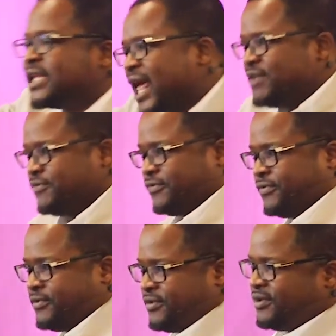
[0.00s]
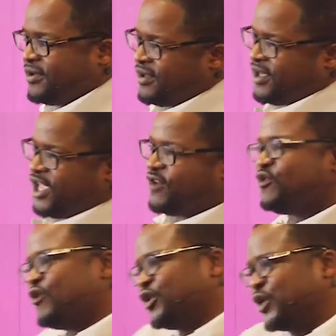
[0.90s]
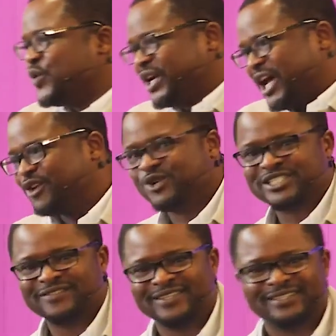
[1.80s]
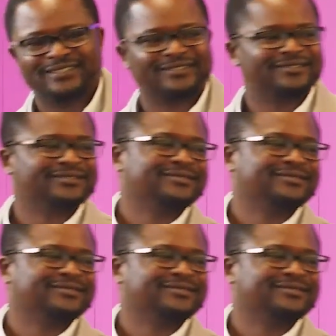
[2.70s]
in his life, if not for the one that he was given?